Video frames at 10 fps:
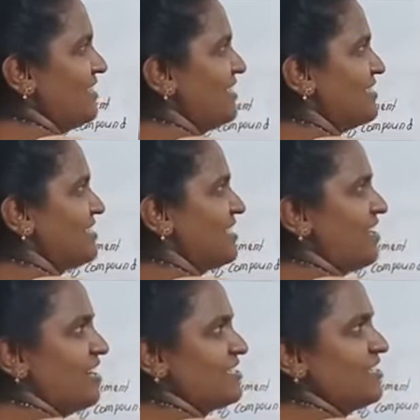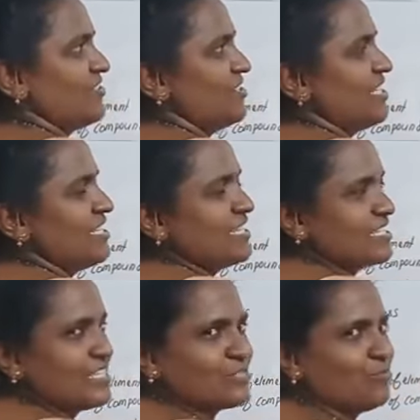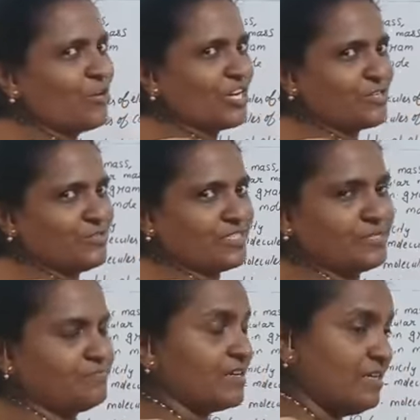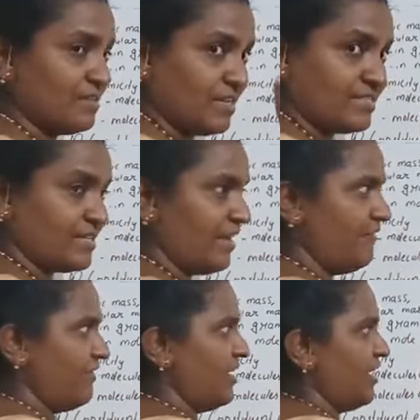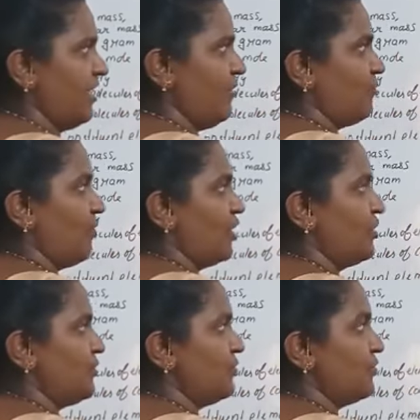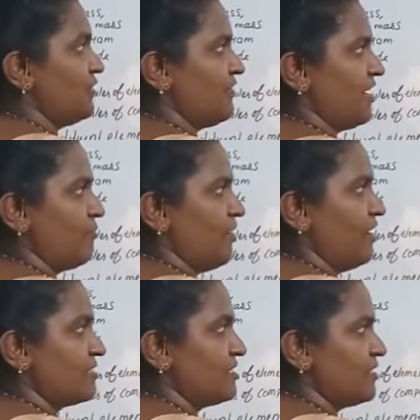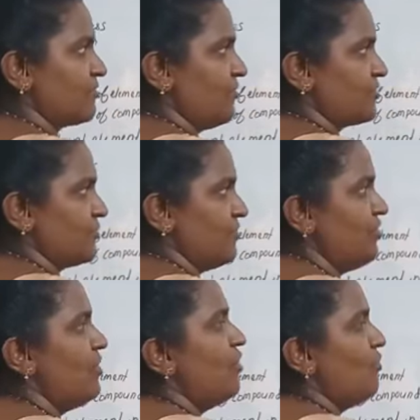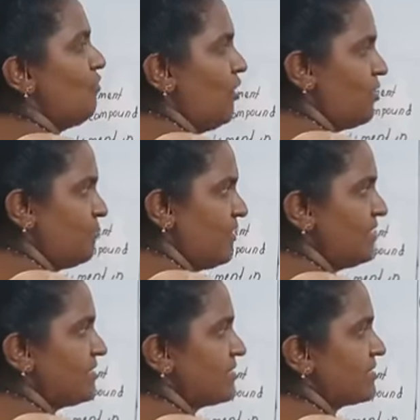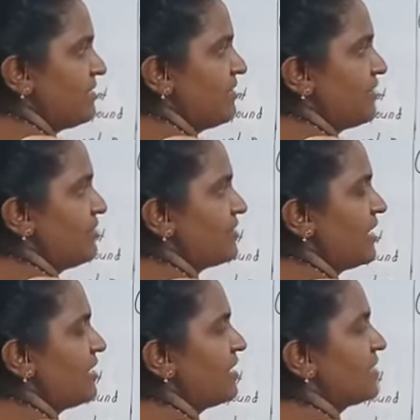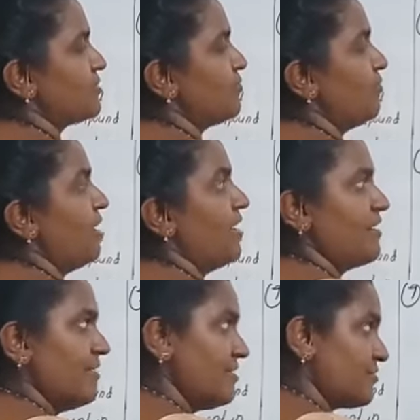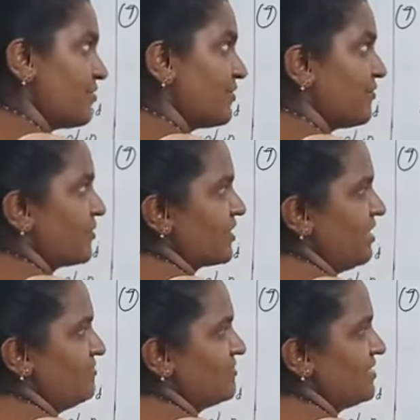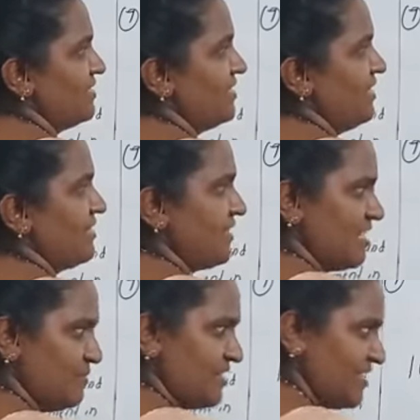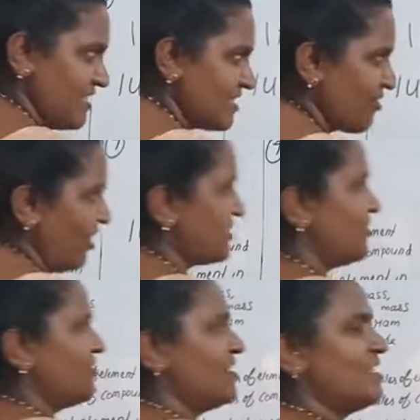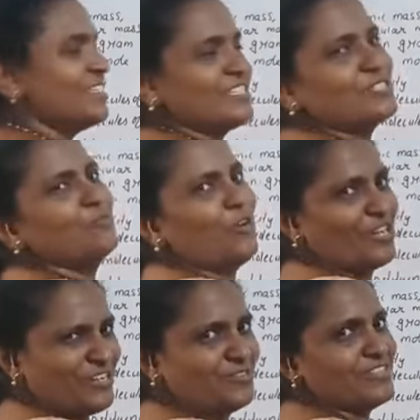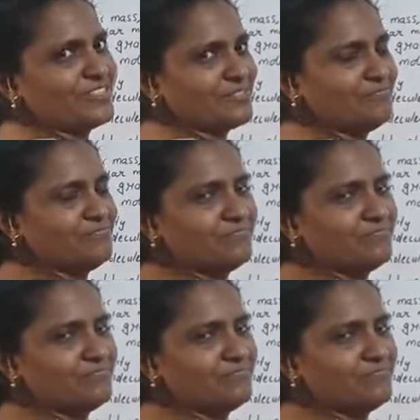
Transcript: This is a larger unit, this is a smaller unit. The same way, 1 unified mass is equal to 1.67 into 10 raised to minus 24 gram. That means this is larger unit, this is smaller unit.